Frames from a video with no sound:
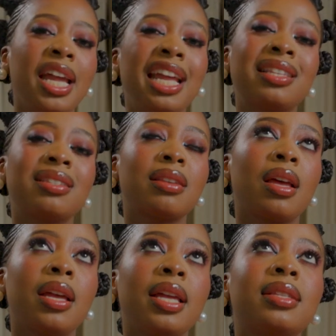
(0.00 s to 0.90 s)
It's
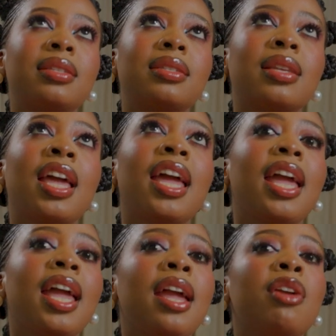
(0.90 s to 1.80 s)

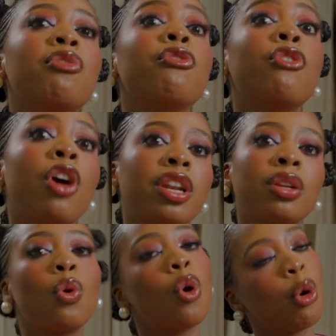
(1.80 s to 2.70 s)
a
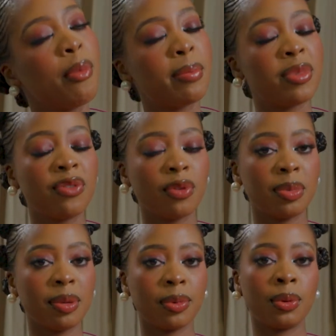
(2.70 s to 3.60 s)
fun core memory for
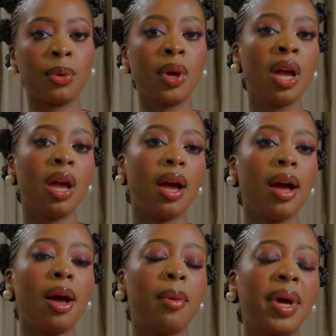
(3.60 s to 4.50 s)
people.
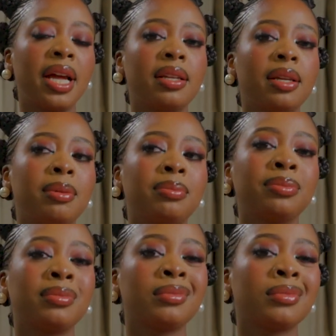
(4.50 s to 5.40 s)

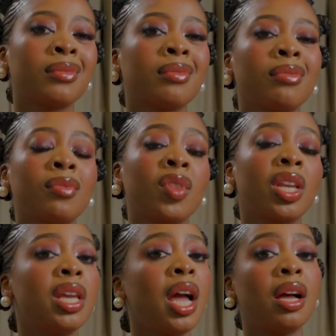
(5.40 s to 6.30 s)
I
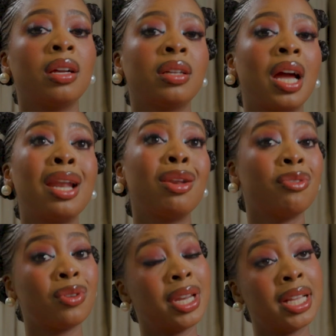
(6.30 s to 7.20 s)

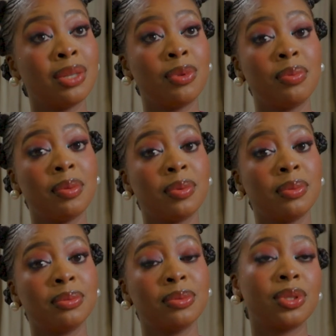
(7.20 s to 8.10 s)
love connecting with people.
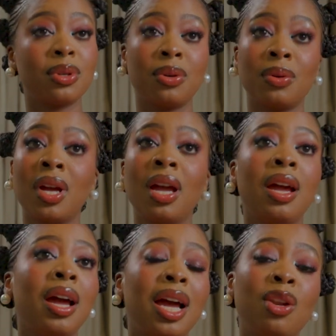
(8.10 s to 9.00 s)
So
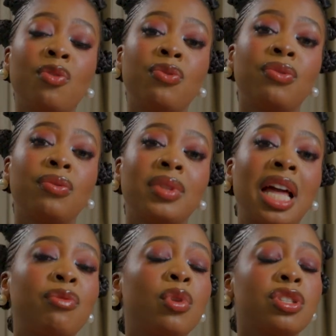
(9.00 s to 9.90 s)
I love
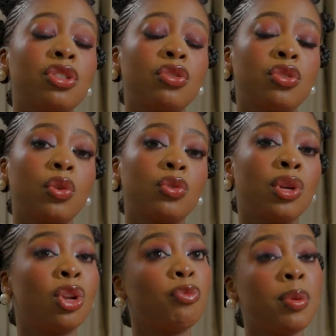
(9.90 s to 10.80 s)
that I've gotten to talk to
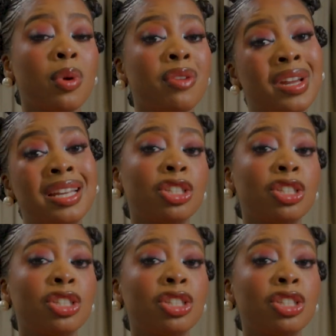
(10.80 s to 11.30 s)
a lot of people I find